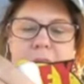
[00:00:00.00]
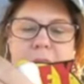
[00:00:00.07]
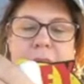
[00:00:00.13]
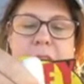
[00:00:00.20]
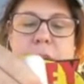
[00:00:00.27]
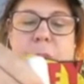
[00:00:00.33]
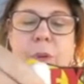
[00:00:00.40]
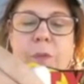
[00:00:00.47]

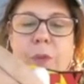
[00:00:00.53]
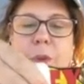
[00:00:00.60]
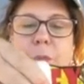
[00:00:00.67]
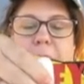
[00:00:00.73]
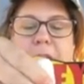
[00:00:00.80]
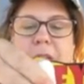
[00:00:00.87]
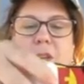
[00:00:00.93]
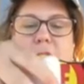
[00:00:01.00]
this one for the
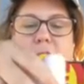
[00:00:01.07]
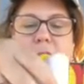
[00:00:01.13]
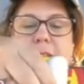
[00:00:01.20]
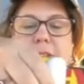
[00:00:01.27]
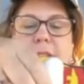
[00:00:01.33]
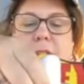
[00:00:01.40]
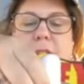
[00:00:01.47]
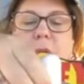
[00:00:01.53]
big
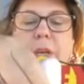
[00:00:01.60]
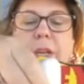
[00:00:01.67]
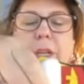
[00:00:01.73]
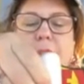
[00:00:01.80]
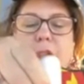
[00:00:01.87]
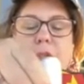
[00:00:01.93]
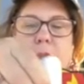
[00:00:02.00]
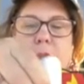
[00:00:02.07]
dogs is great.
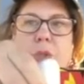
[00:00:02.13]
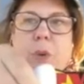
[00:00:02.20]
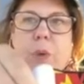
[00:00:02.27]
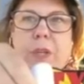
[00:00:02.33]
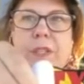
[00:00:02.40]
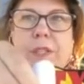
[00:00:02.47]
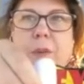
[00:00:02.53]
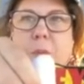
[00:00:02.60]
It's 2
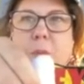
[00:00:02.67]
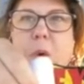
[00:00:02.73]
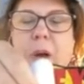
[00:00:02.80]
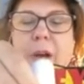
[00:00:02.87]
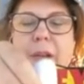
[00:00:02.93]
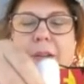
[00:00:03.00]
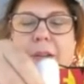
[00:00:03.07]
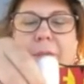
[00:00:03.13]
toys in
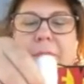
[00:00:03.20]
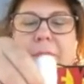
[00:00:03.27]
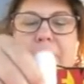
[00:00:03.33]
one.